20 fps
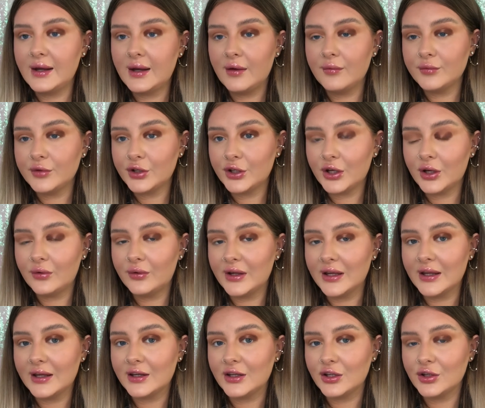I'm going to go
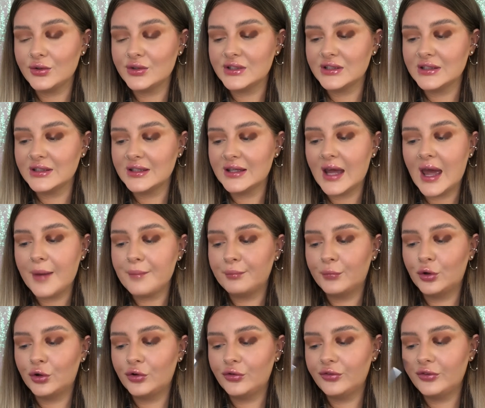in using a
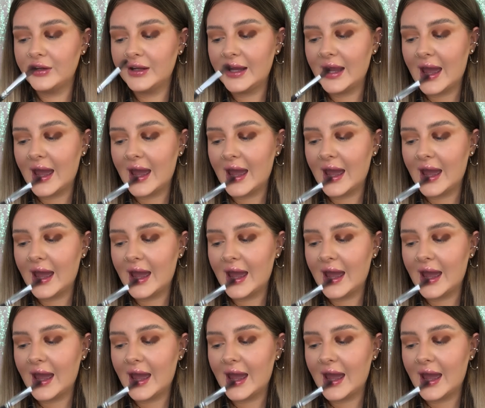Morphe